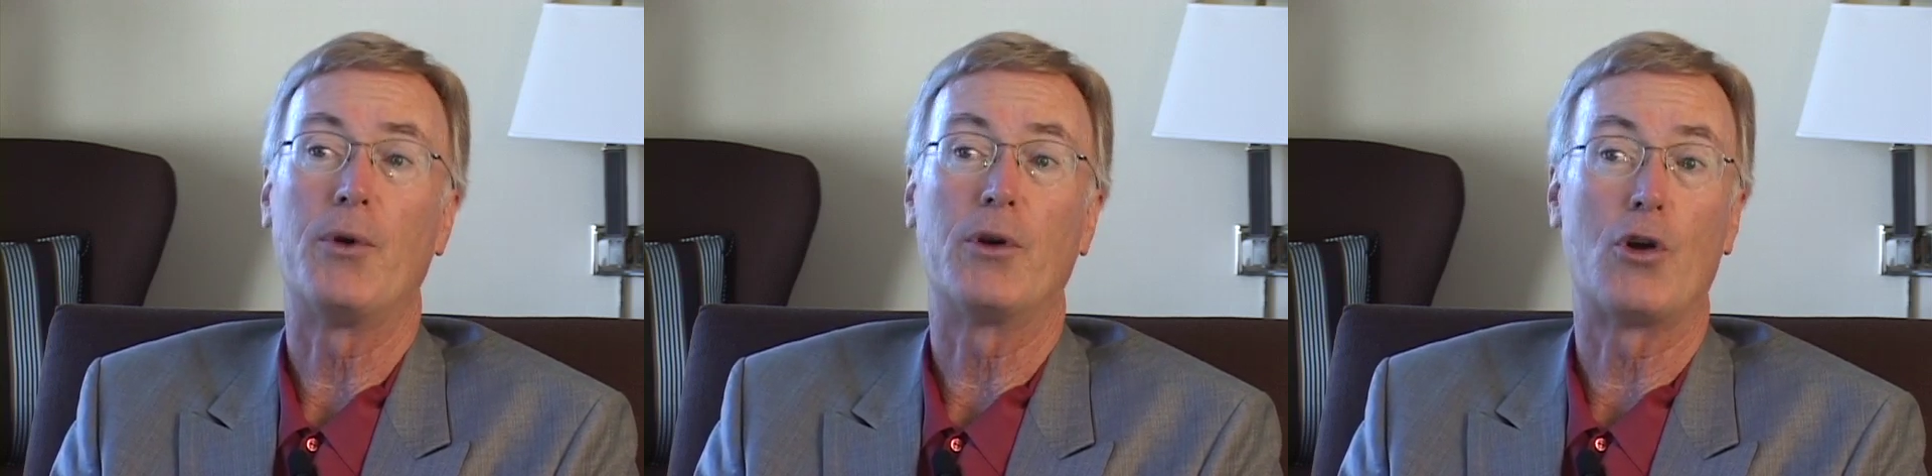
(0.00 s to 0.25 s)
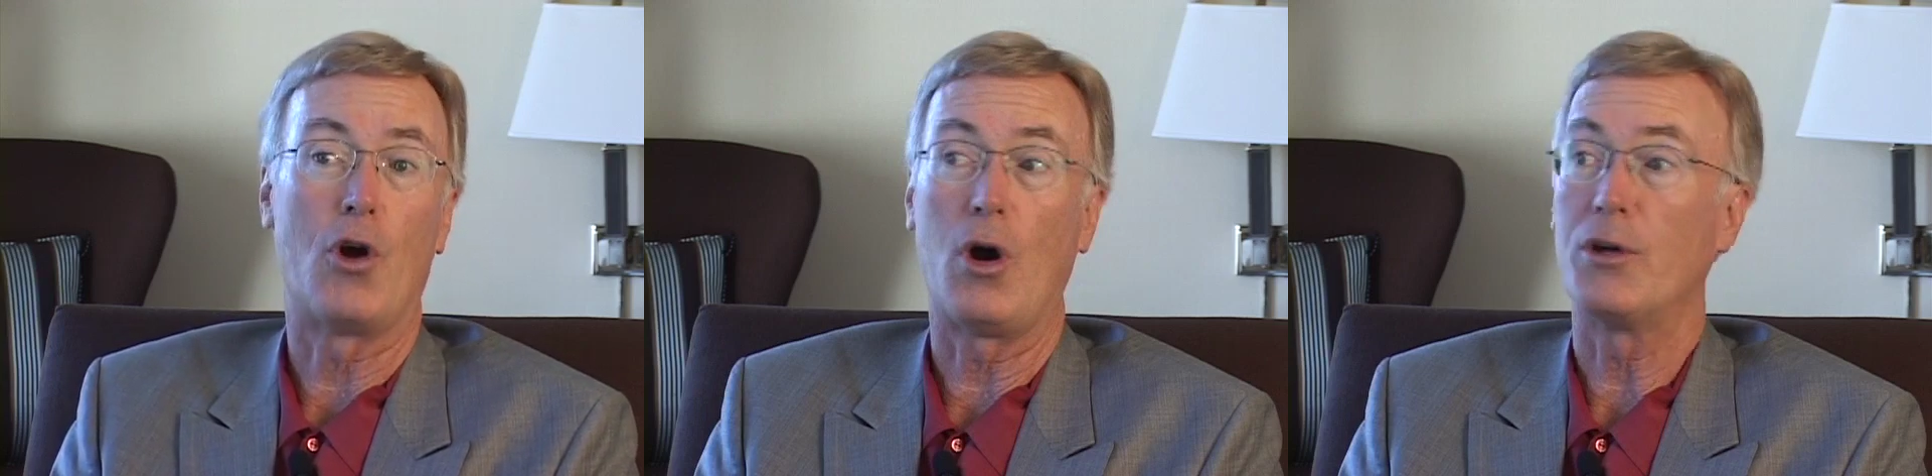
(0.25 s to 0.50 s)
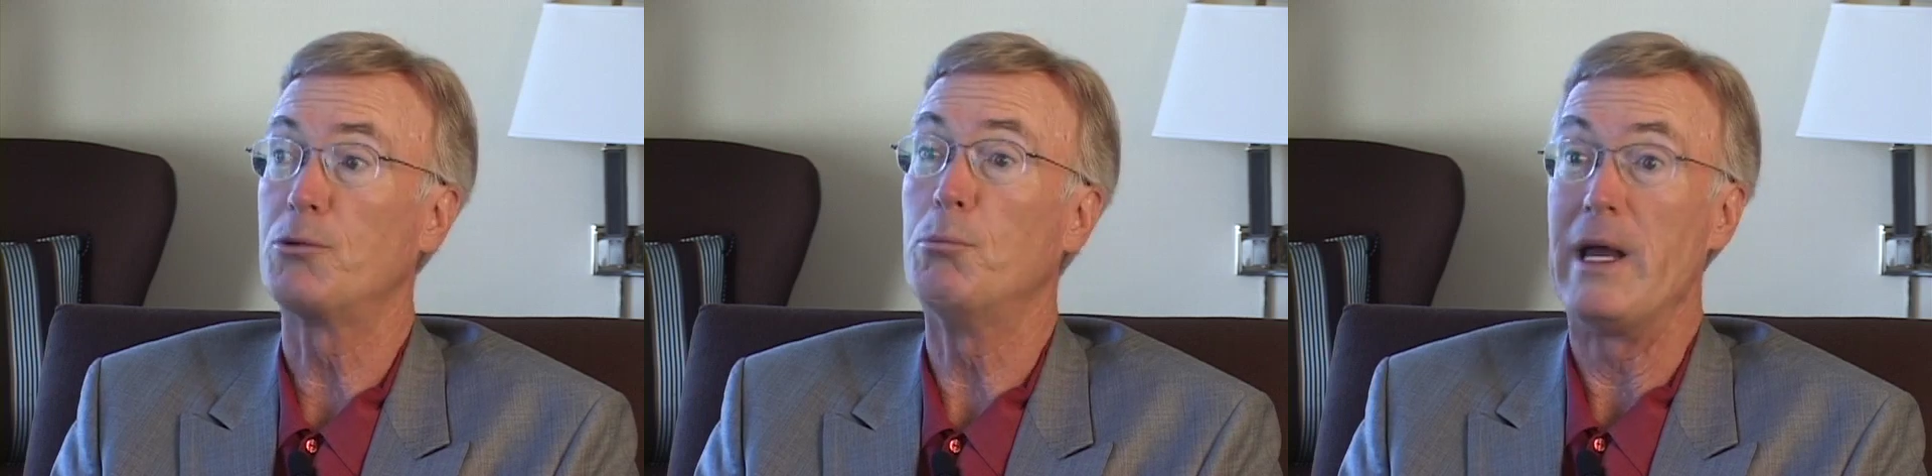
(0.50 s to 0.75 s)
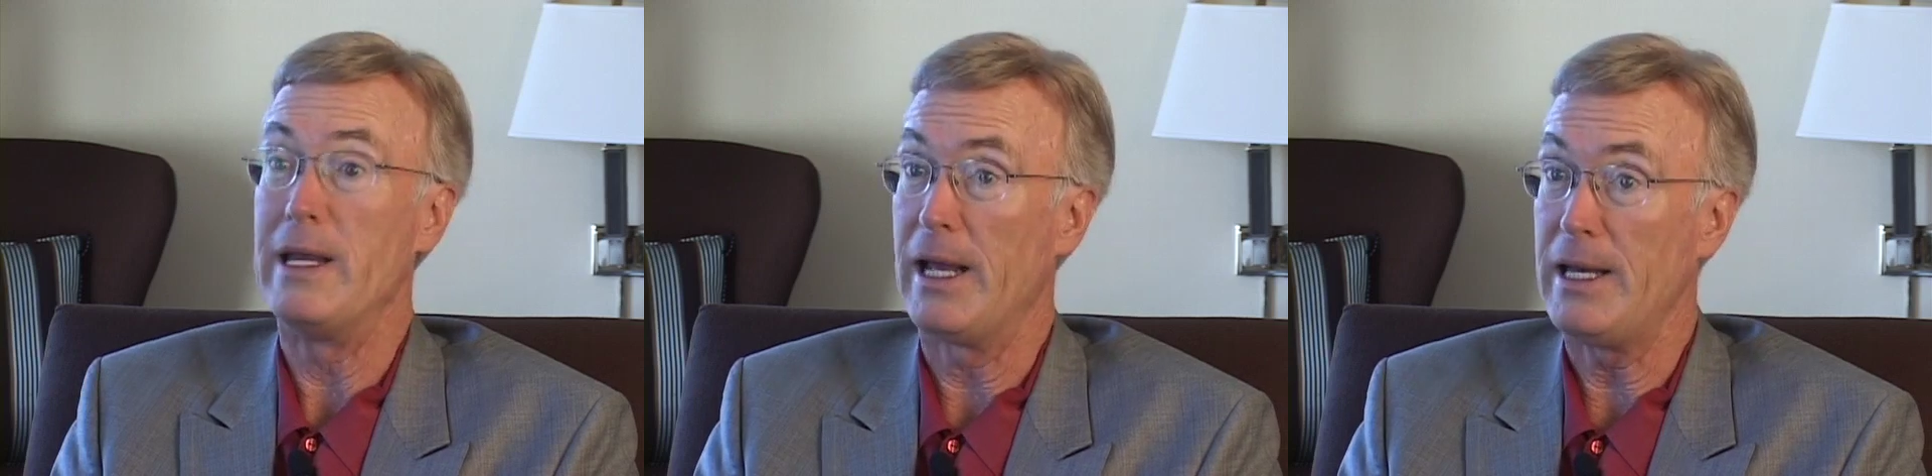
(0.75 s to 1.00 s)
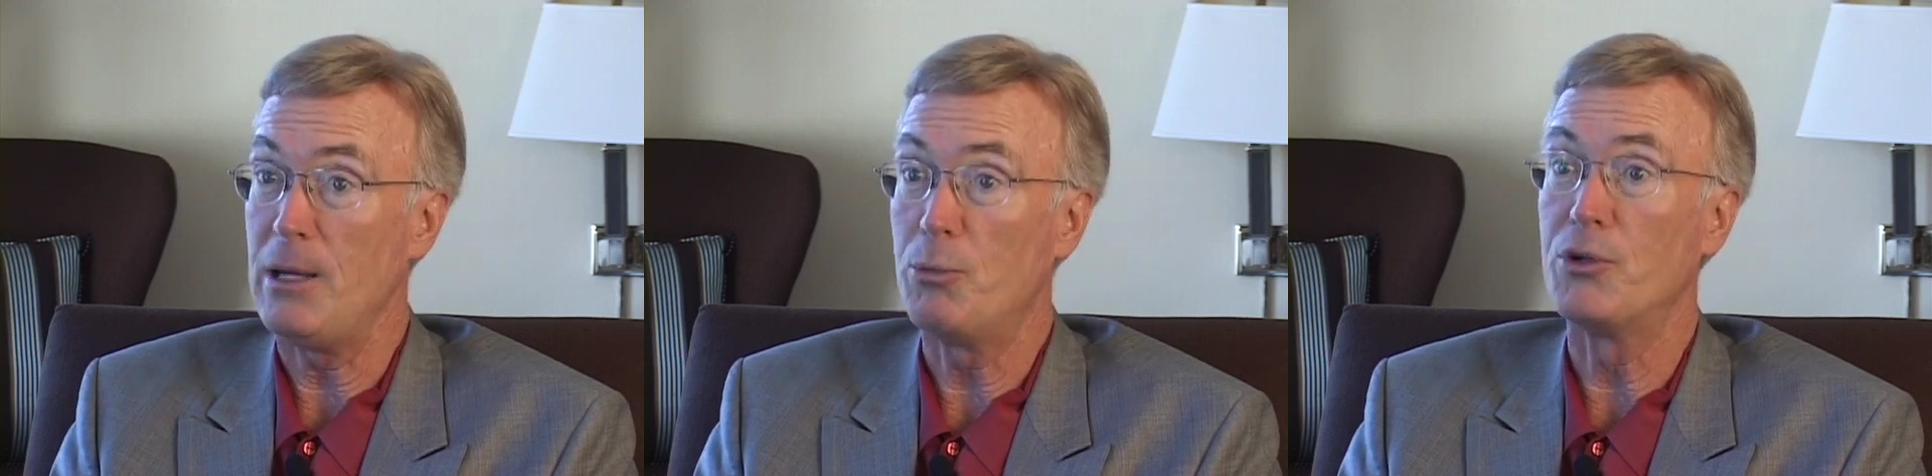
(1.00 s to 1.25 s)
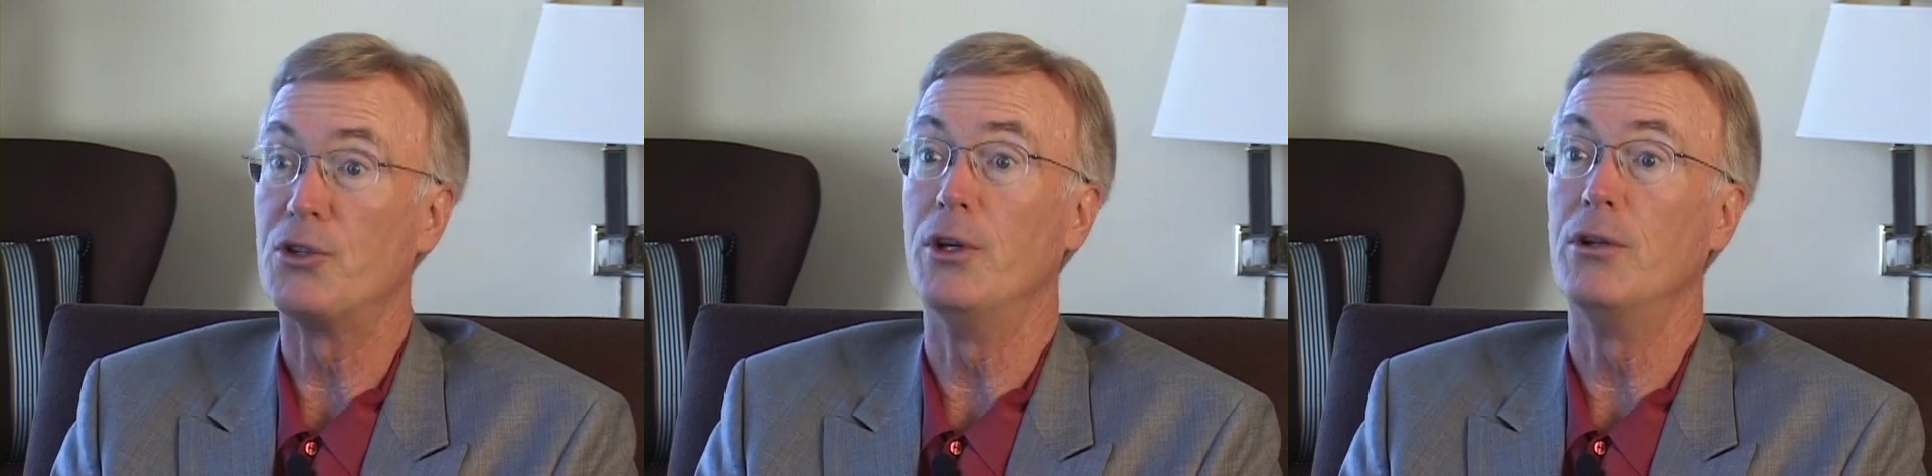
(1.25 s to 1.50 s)
their cost by
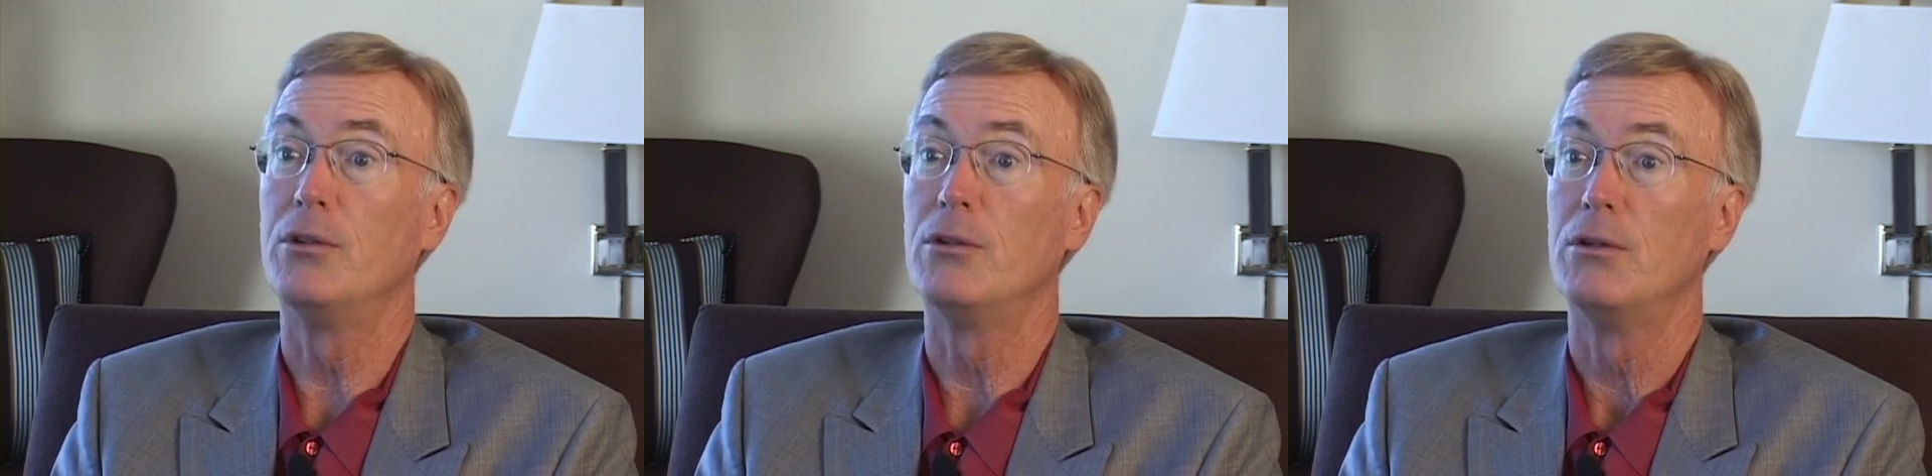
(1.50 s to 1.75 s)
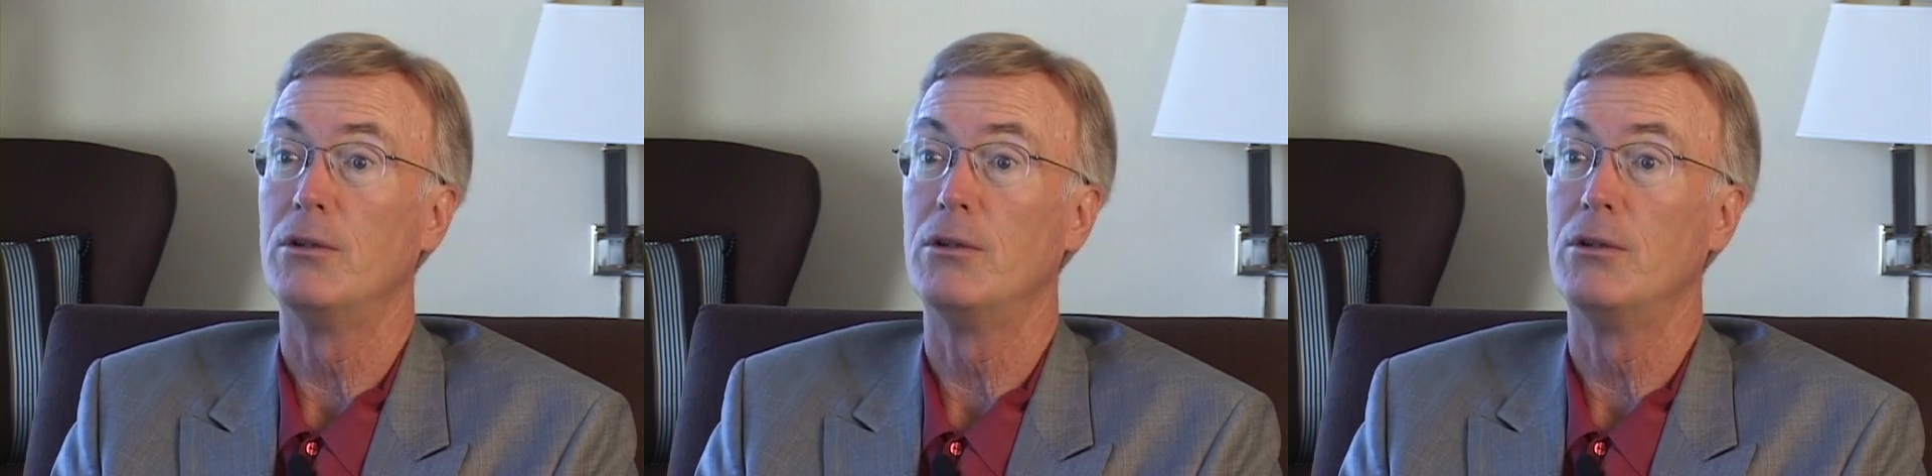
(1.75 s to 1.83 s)
90%